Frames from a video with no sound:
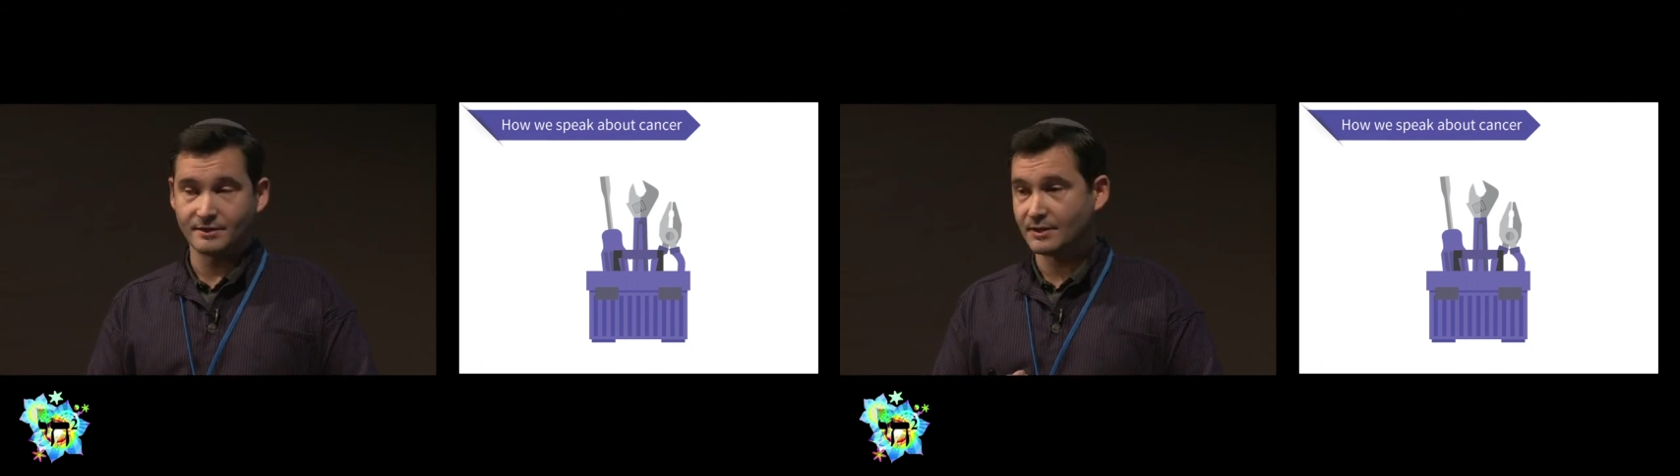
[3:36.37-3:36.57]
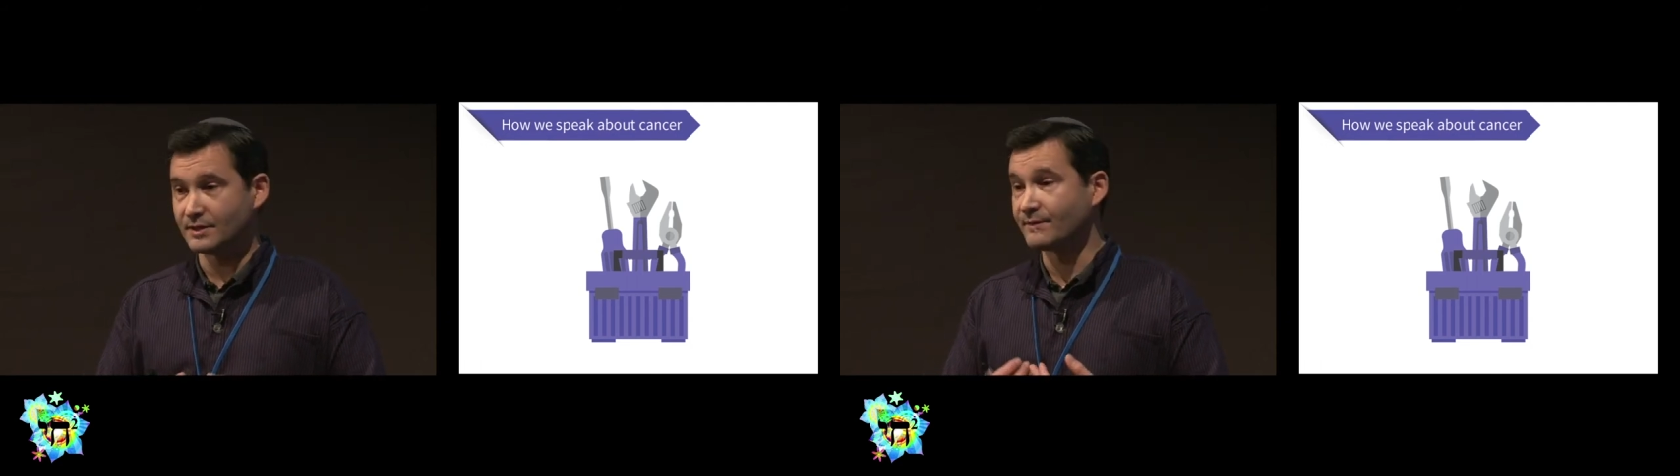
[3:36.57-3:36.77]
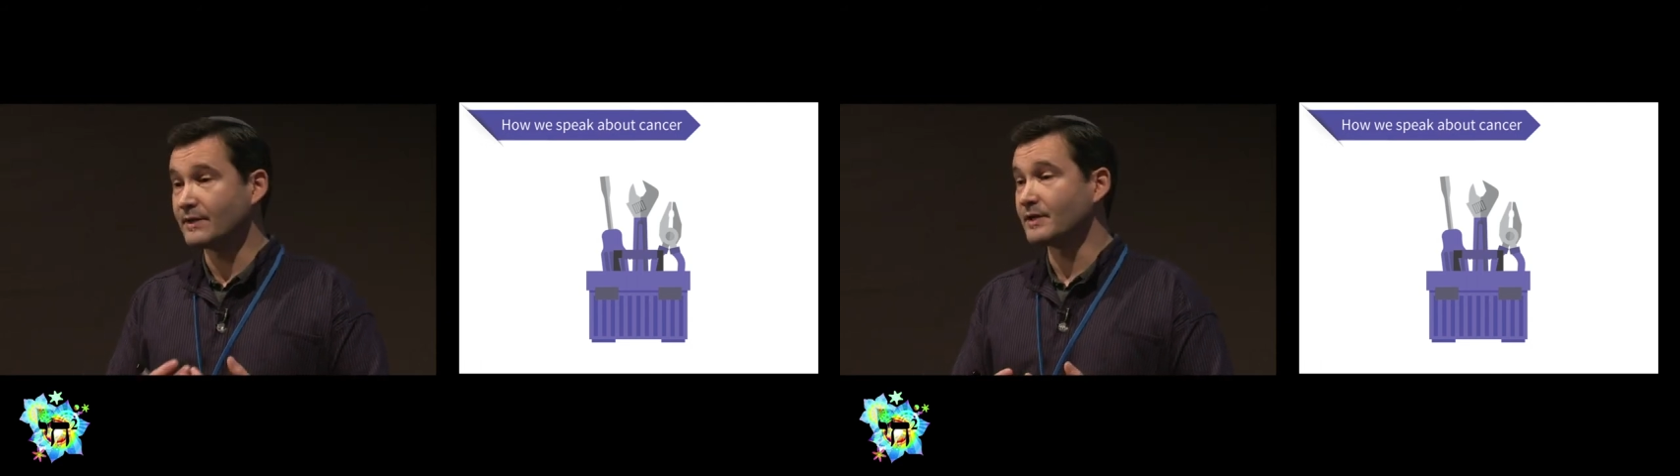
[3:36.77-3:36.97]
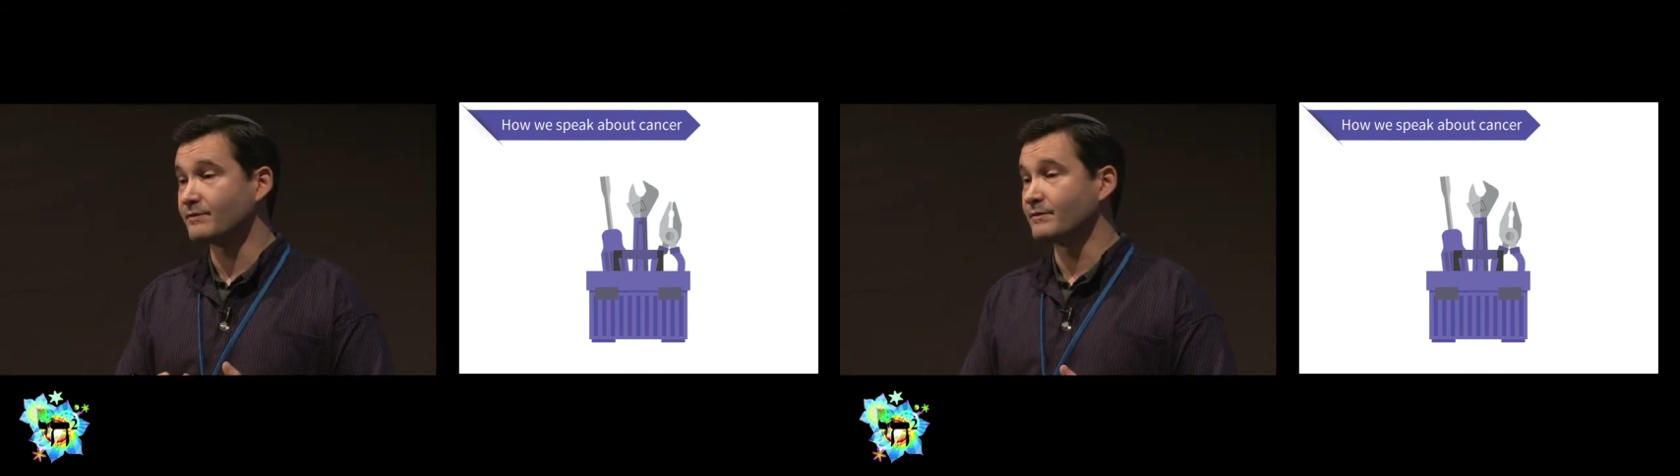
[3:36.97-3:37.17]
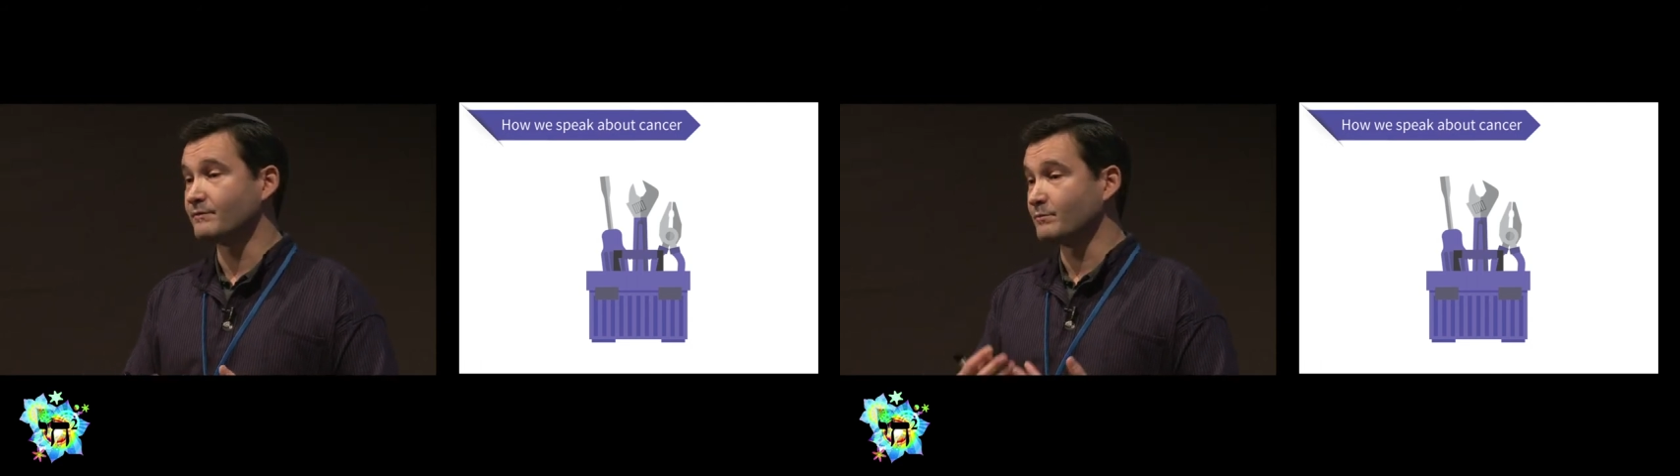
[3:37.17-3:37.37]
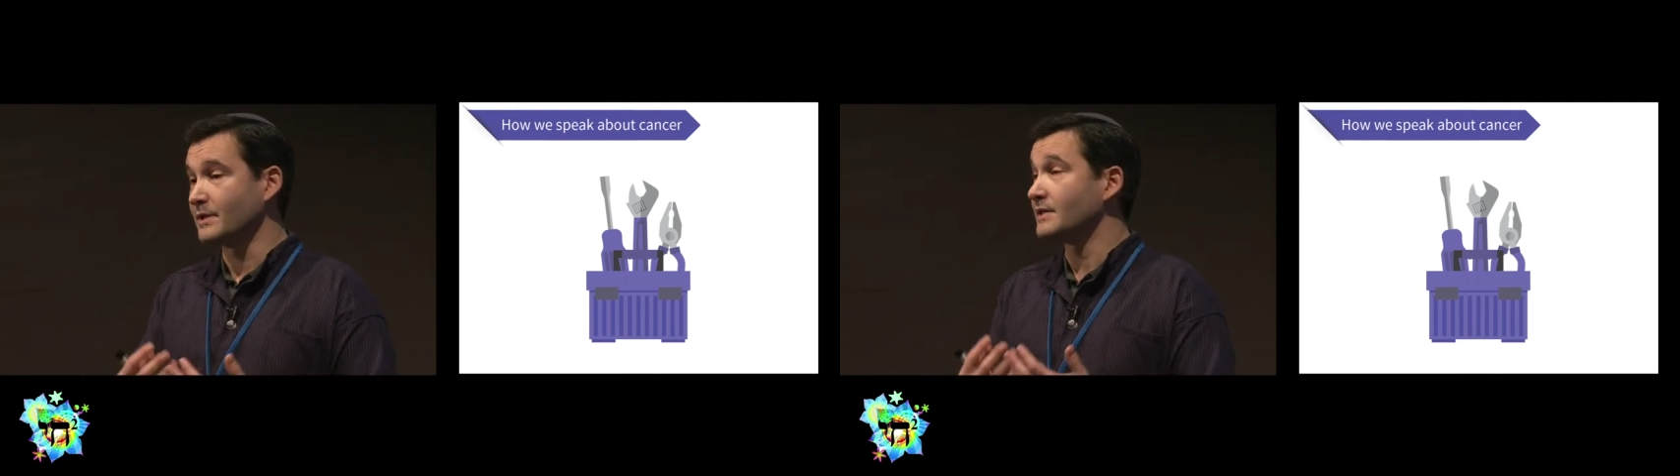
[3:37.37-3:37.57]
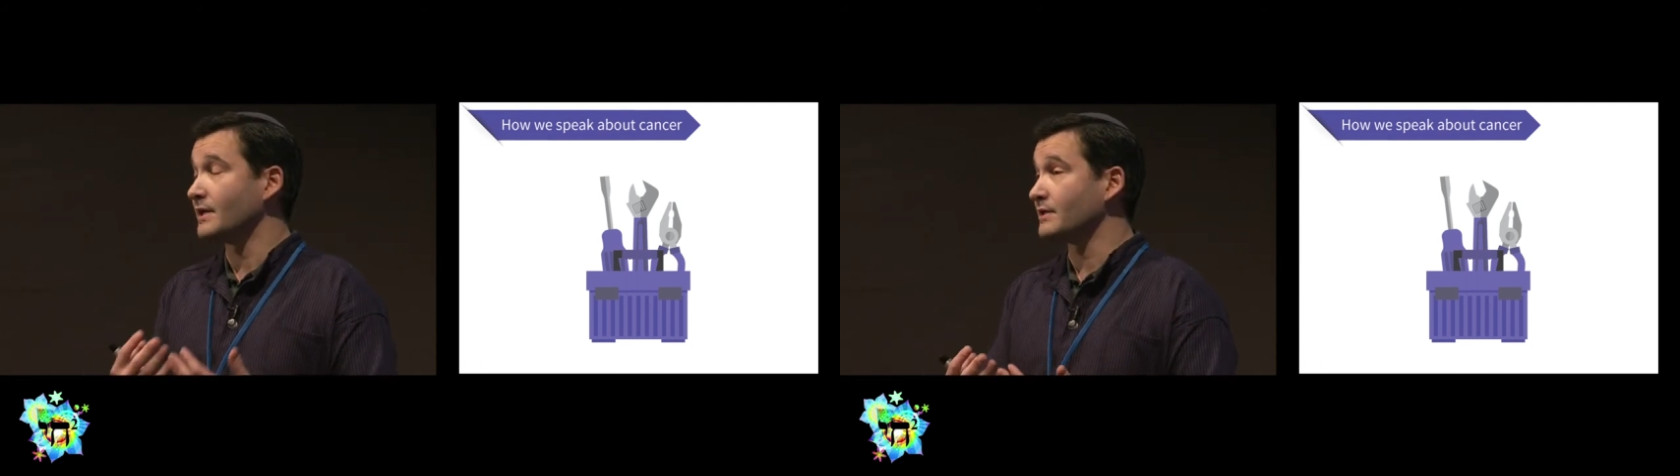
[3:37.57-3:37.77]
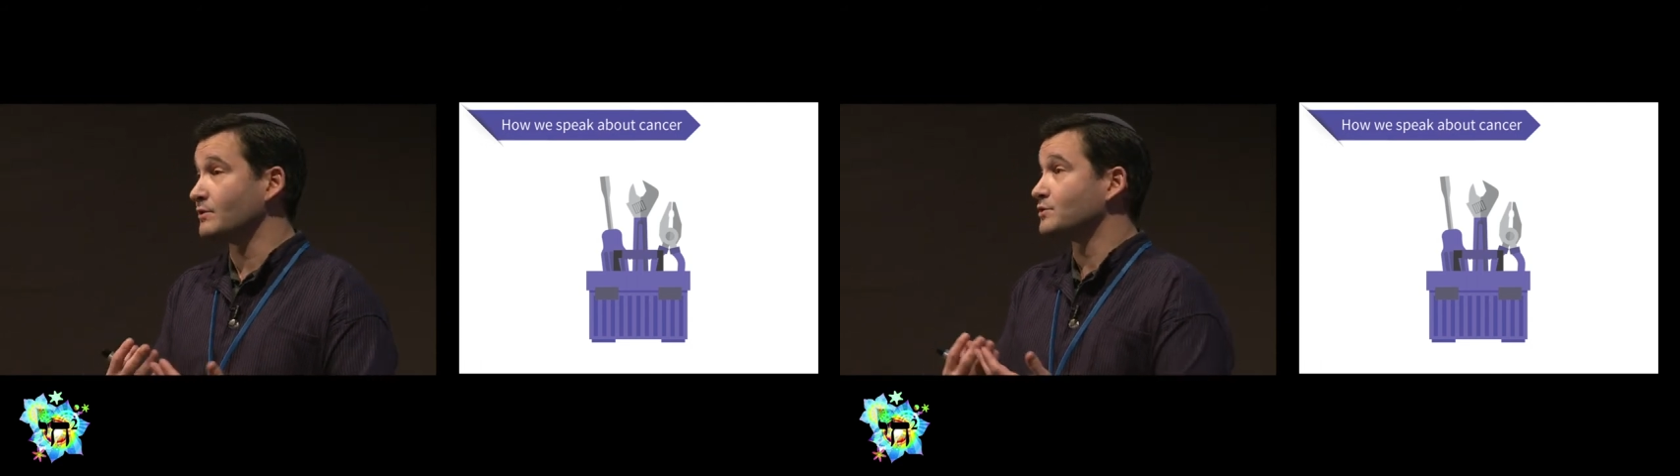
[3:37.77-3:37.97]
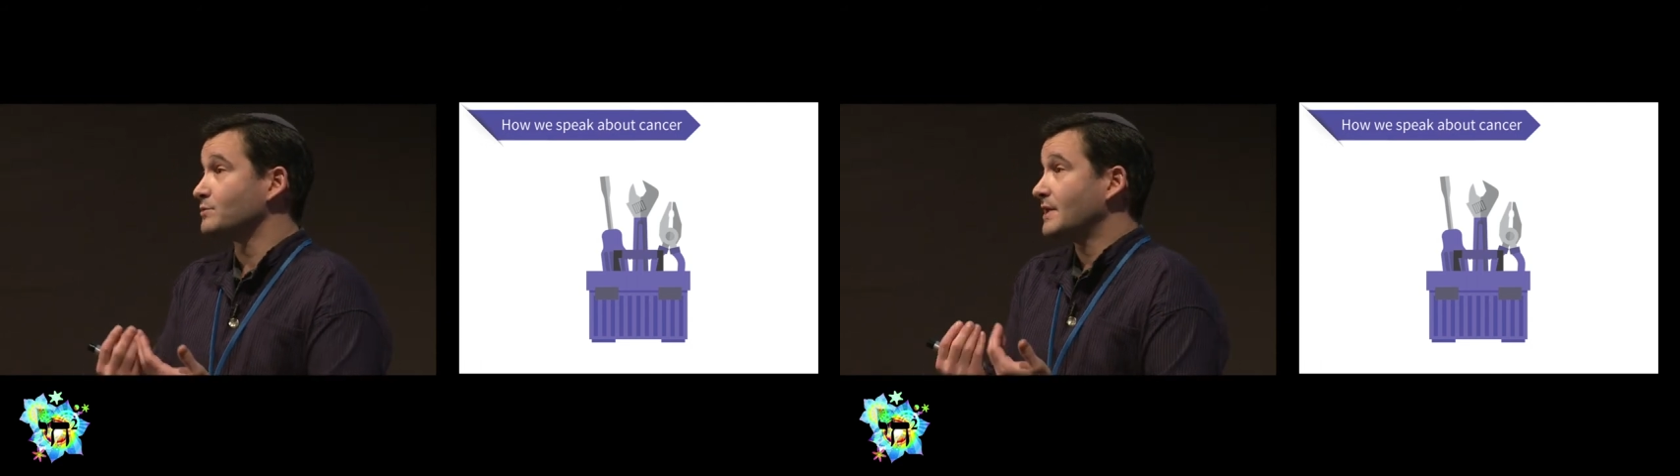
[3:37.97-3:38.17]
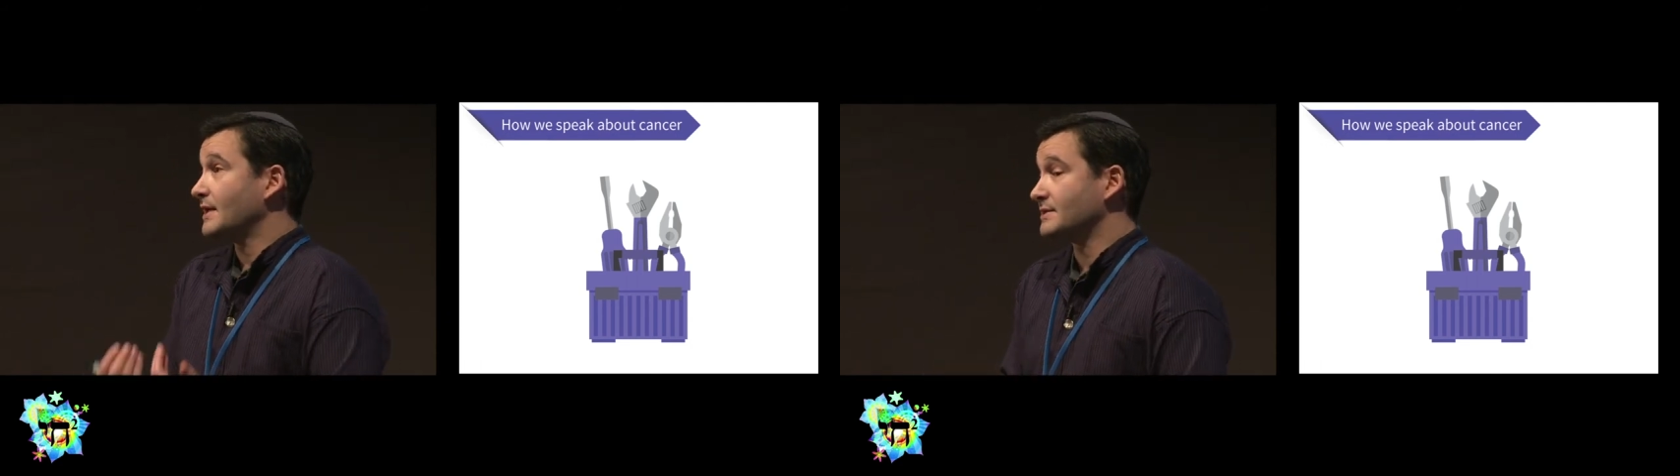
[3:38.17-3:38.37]
is very different from being diagnosed
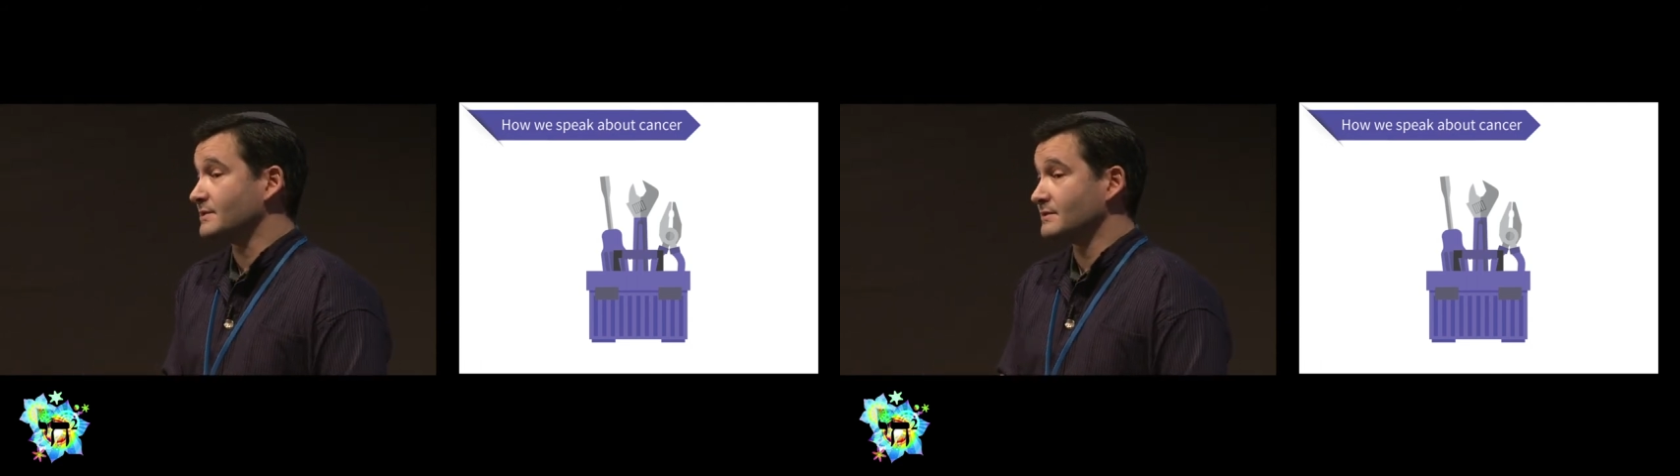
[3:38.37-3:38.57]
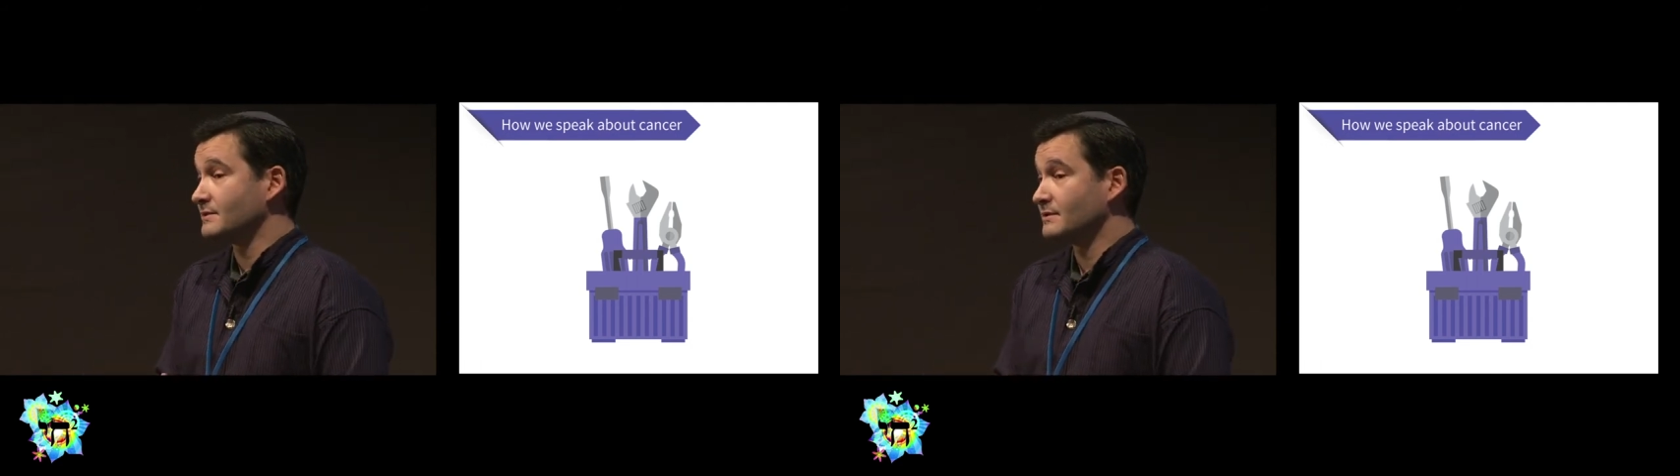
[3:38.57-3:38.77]
with cancer.